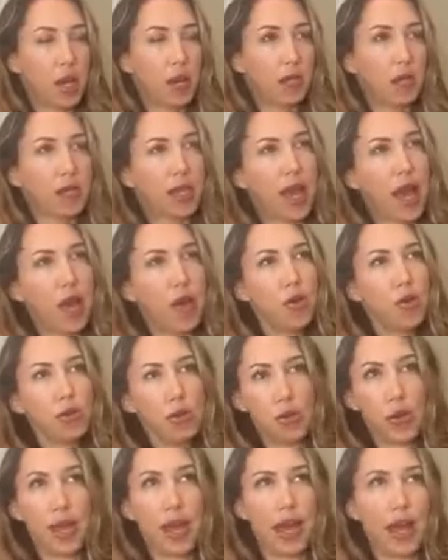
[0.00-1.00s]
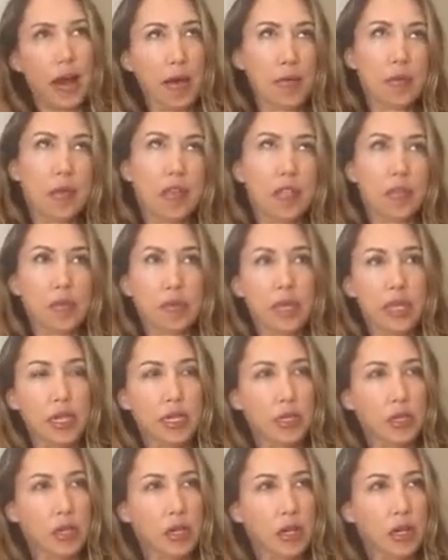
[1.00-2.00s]
I'm like, how do I have this
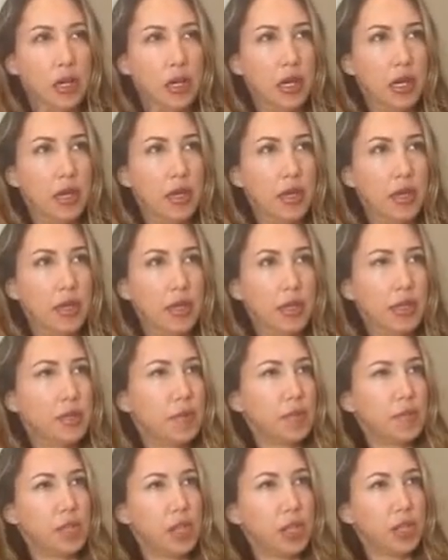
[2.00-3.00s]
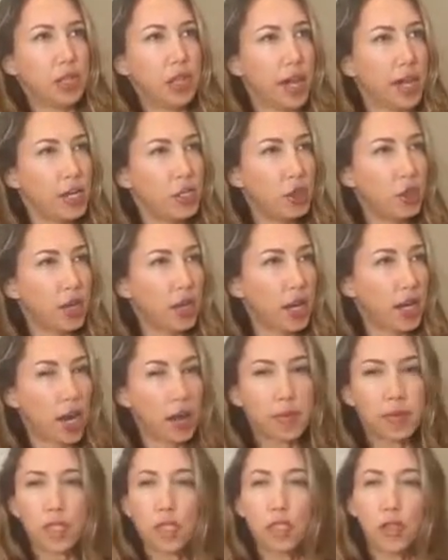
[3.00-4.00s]
much education and
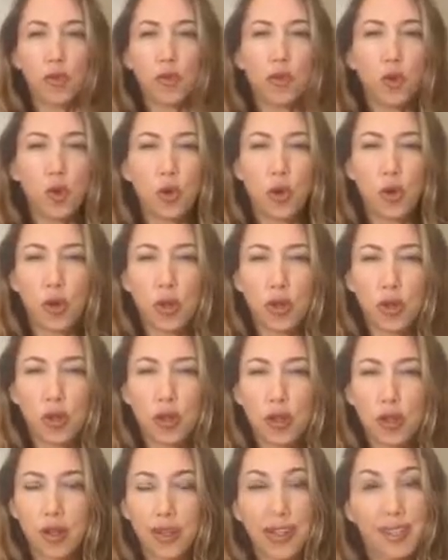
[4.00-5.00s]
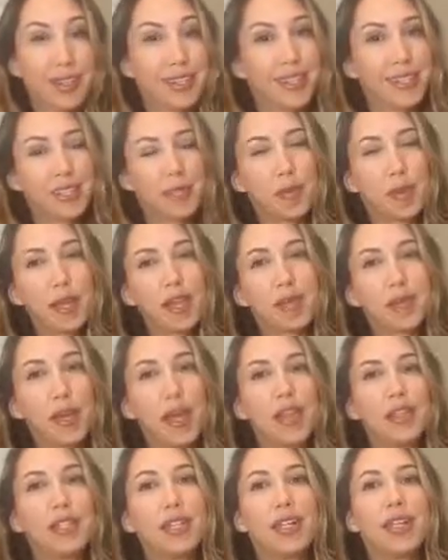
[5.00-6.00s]
I'm such a fool? It's because
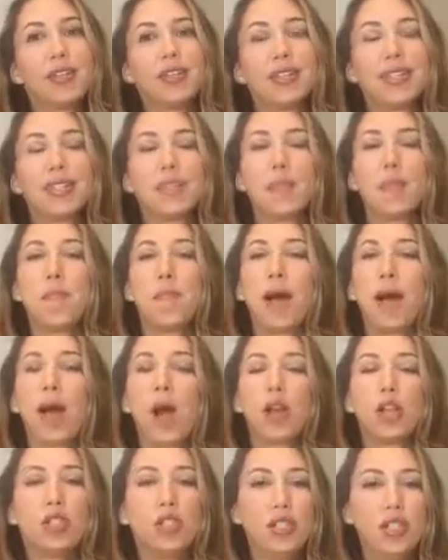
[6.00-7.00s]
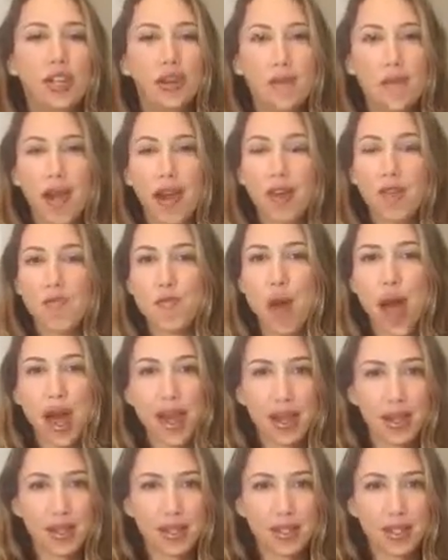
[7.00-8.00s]
my education is in biology and
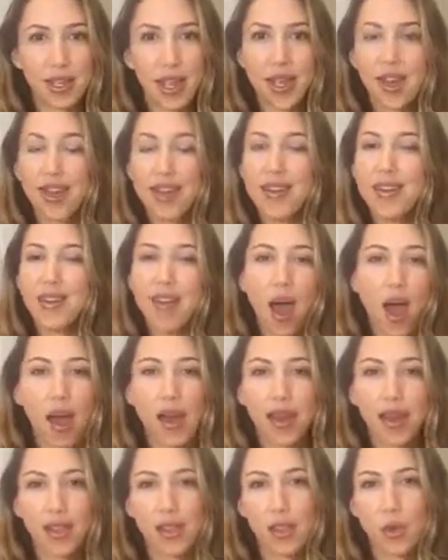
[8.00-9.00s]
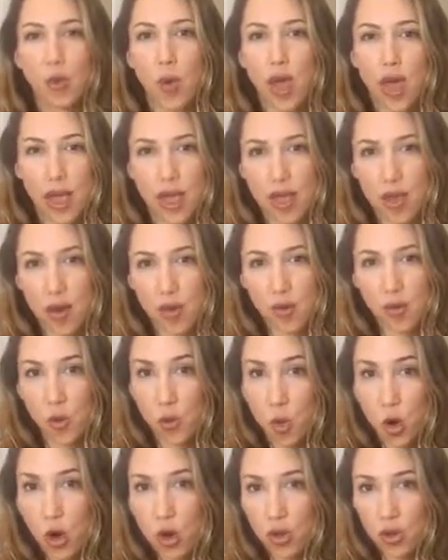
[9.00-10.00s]
mathematics, not in the way of
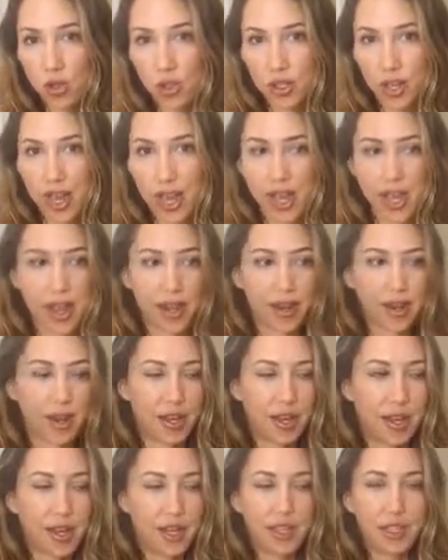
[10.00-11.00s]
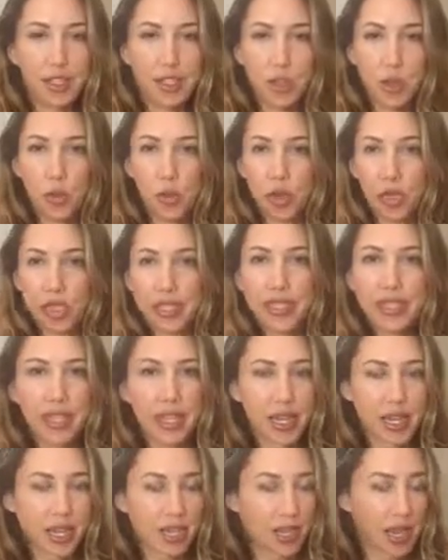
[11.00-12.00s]
the world and
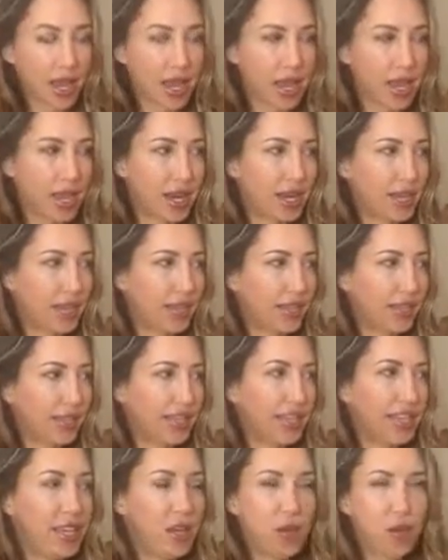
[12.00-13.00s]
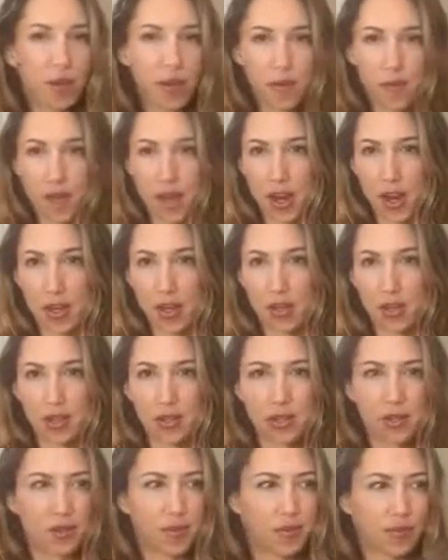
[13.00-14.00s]
duplicity and legal
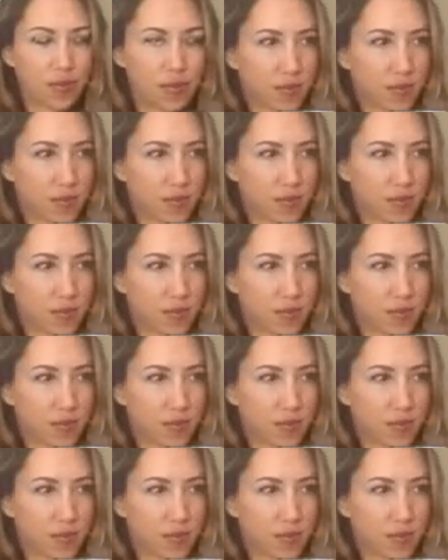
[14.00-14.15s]
affairs.